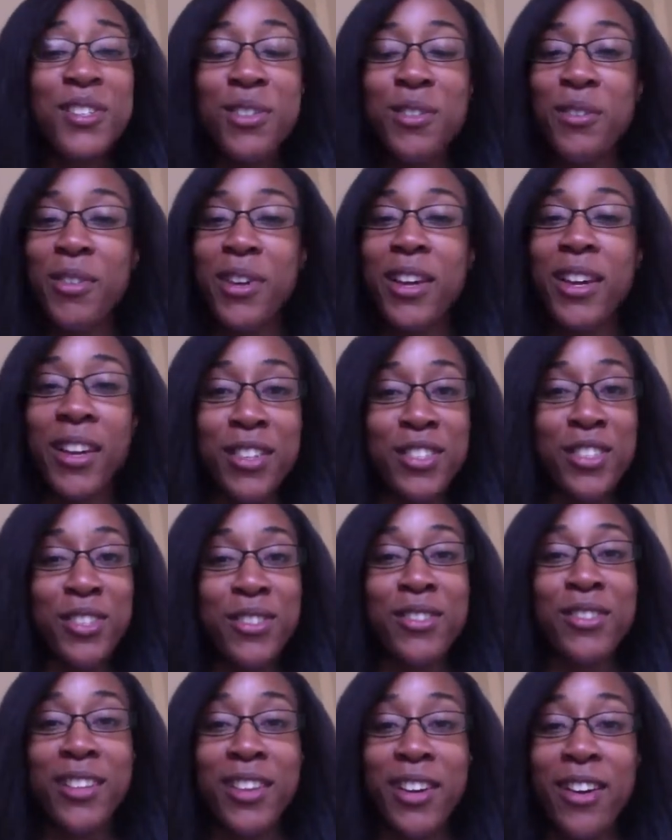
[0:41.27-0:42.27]
to range,
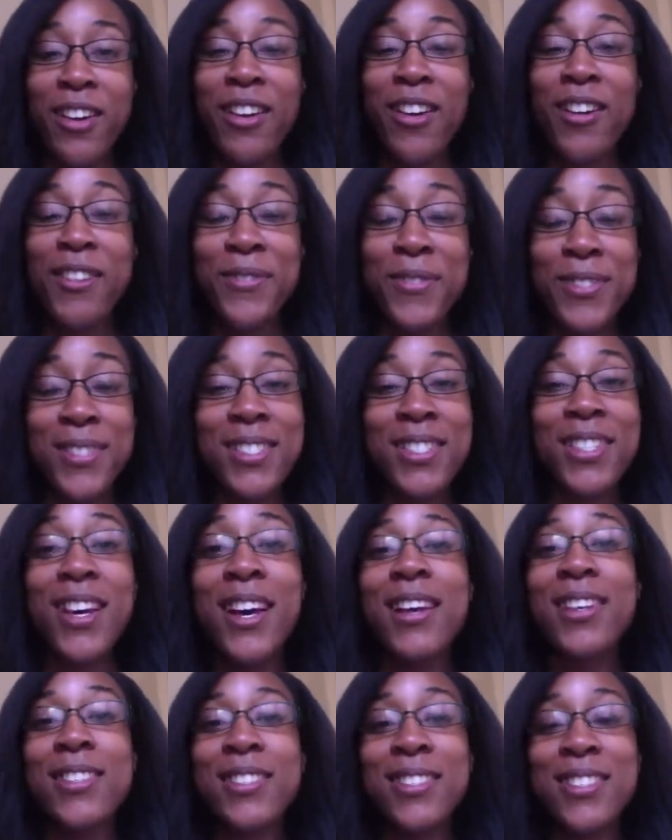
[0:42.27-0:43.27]
they are
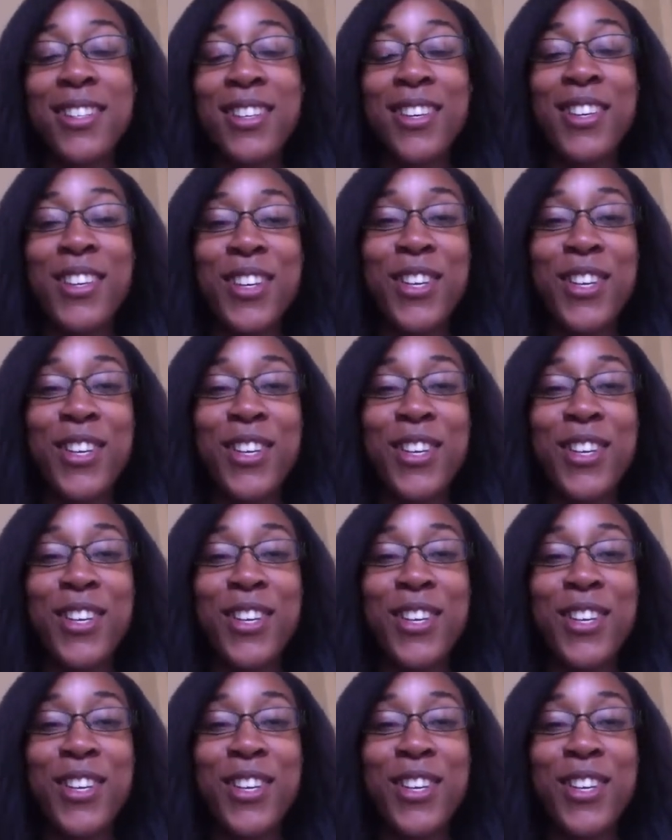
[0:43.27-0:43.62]
fantastic.